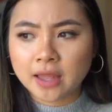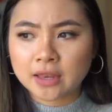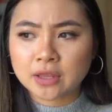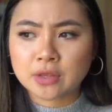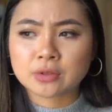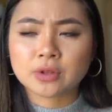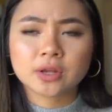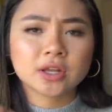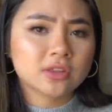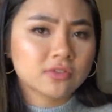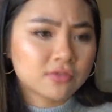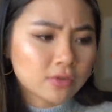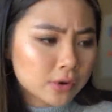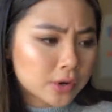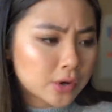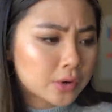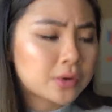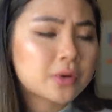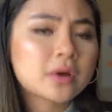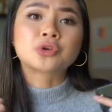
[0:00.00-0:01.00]
and you look at the
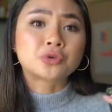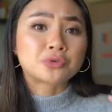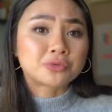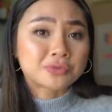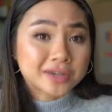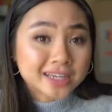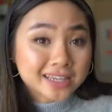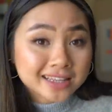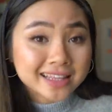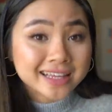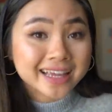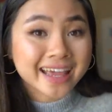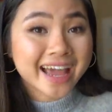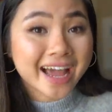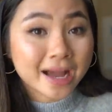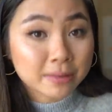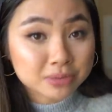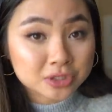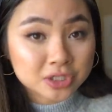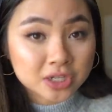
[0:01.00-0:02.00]
photo, you read the
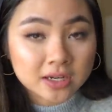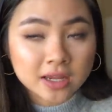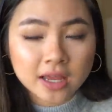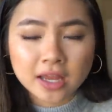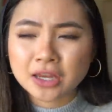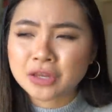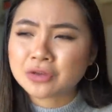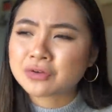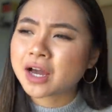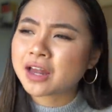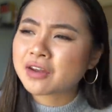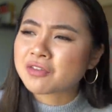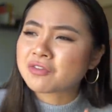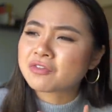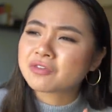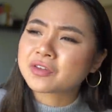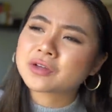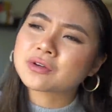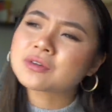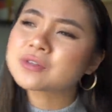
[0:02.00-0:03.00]
caption and you kind of
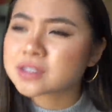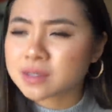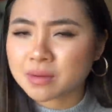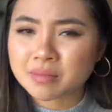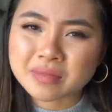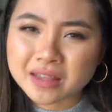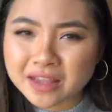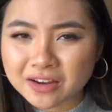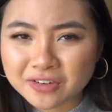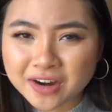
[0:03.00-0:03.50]
feel something,